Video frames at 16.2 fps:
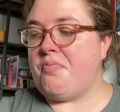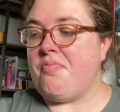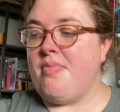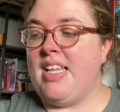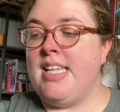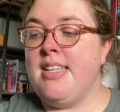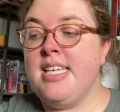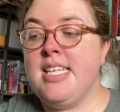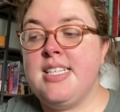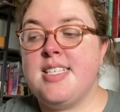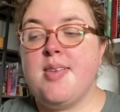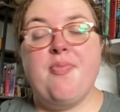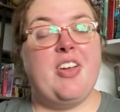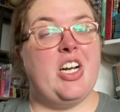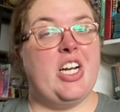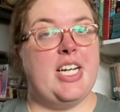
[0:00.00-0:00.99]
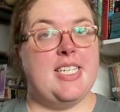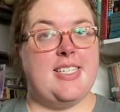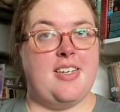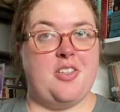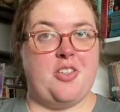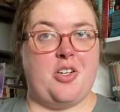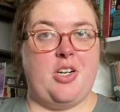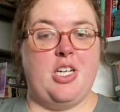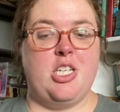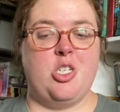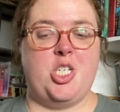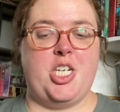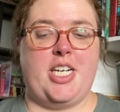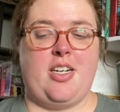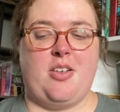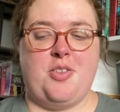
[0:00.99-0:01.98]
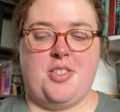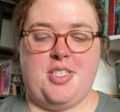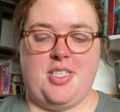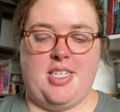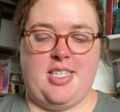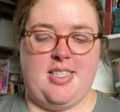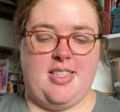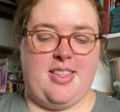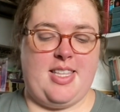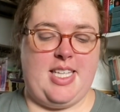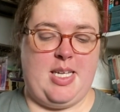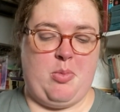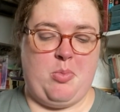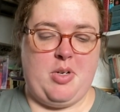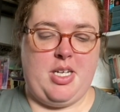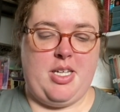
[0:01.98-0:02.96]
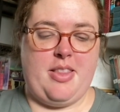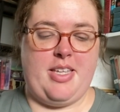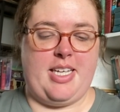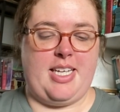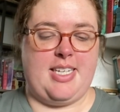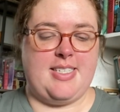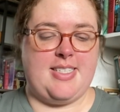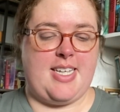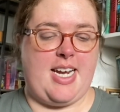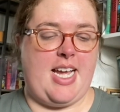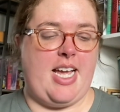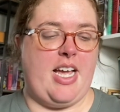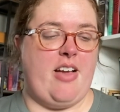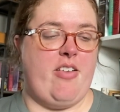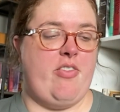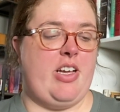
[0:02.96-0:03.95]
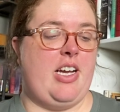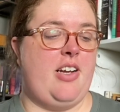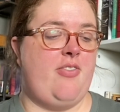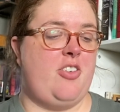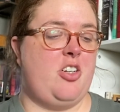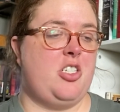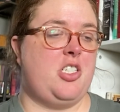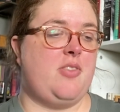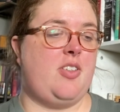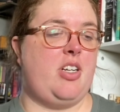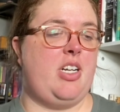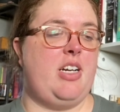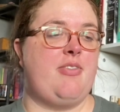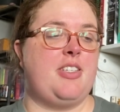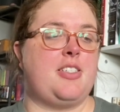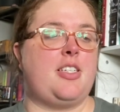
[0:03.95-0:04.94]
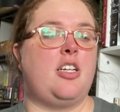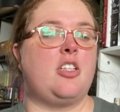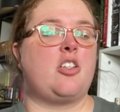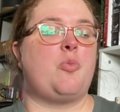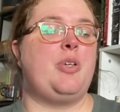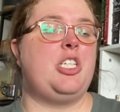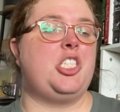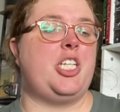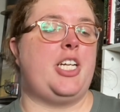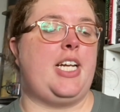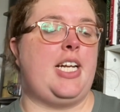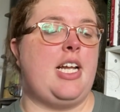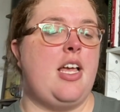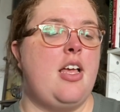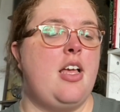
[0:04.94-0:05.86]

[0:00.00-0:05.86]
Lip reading: And then some various other Jane Austen themed things that I have. First of all, I have this Color Me Jane